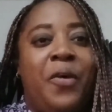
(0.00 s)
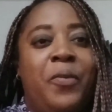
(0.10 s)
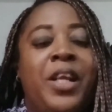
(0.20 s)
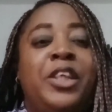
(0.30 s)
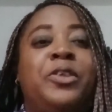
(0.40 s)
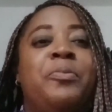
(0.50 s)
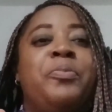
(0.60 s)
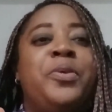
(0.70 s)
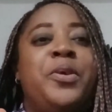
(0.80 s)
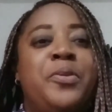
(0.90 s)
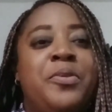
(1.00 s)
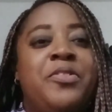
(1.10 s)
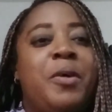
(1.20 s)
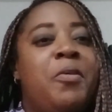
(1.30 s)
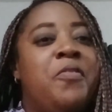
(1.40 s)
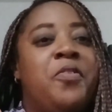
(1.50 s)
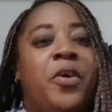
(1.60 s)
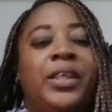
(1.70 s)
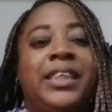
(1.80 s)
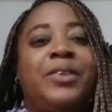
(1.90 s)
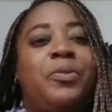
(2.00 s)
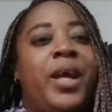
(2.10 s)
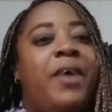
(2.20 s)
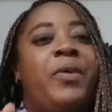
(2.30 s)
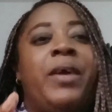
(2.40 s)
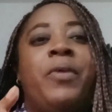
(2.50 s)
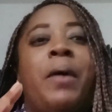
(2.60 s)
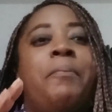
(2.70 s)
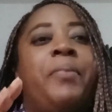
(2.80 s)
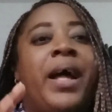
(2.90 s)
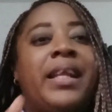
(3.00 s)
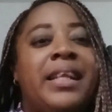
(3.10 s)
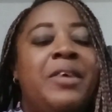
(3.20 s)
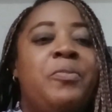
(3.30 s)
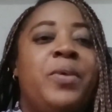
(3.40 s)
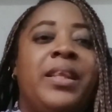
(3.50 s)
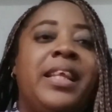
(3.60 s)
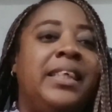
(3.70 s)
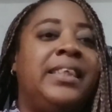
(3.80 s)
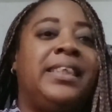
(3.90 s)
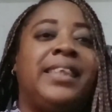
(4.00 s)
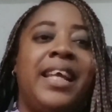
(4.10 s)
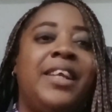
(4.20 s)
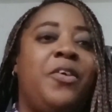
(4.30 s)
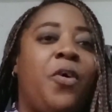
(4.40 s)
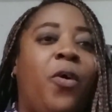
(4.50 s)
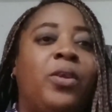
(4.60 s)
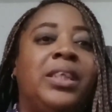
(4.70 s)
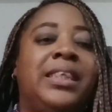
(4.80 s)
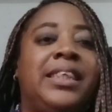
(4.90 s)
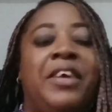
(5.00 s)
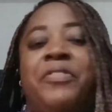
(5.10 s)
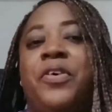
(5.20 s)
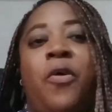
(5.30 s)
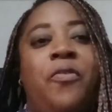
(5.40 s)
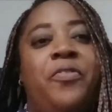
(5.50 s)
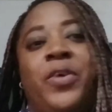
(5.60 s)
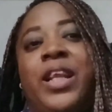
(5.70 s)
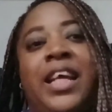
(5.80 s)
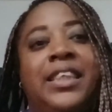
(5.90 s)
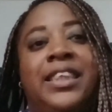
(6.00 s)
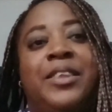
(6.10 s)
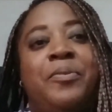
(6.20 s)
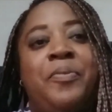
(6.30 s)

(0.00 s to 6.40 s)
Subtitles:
We need to build, some of us we are battling with this thing called self-confidence.